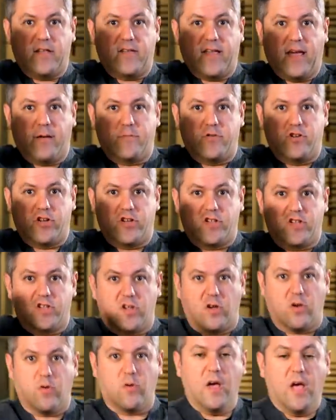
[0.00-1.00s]
and damage it.
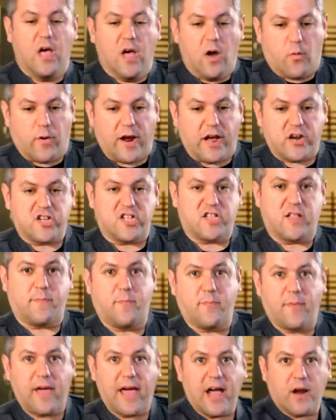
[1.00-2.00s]
So we're actually
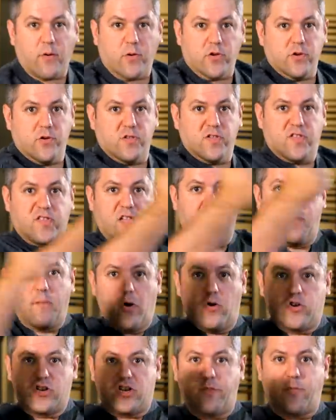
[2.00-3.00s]
stepping back, we're doing the same
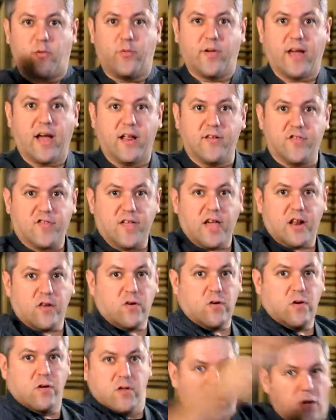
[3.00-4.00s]
motion, but we kind of
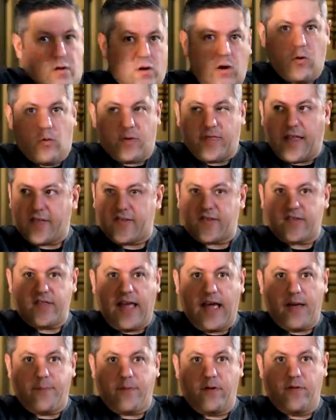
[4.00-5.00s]
settle with that
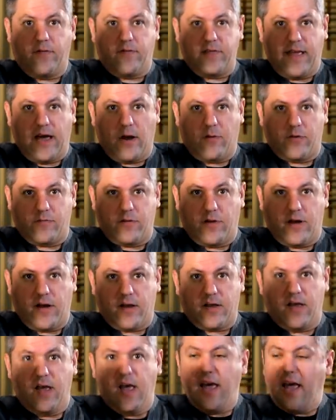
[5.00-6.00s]
snap for the outward
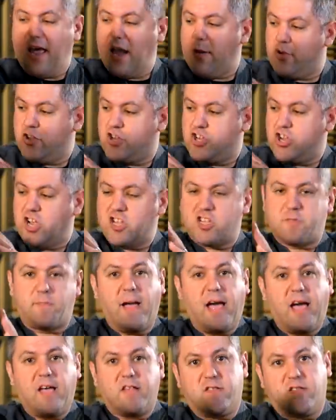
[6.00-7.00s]
block, and we're just
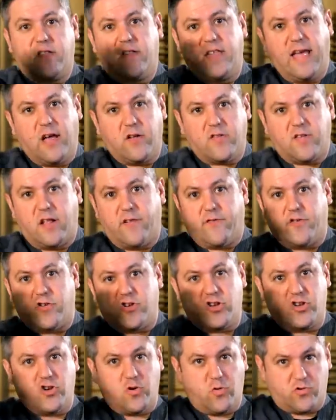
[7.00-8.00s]
past the outside of our
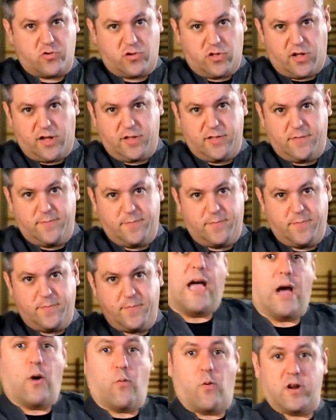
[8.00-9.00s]
shoulder line.
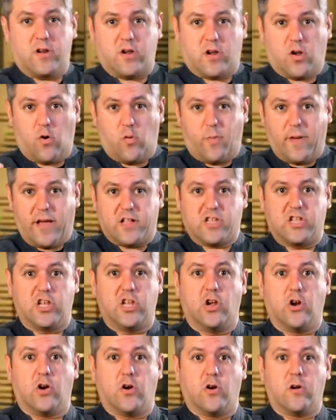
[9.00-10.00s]
I want to go back
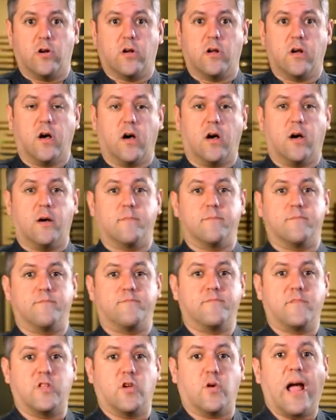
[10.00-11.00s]
to
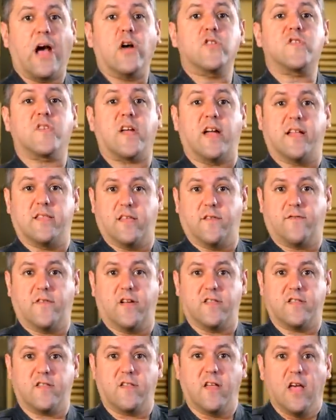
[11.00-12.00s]
your outside
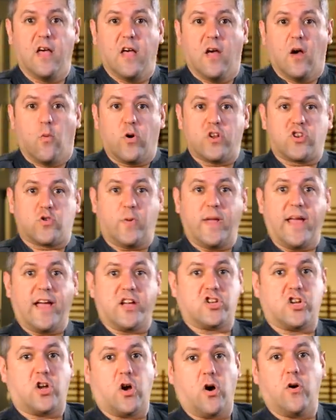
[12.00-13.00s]
defense, which we
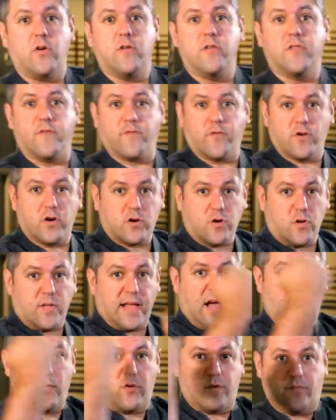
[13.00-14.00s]
actually call the vertical
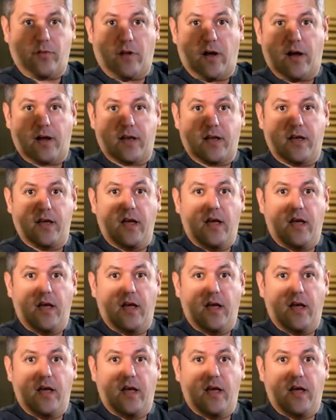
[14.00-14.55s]
outward block.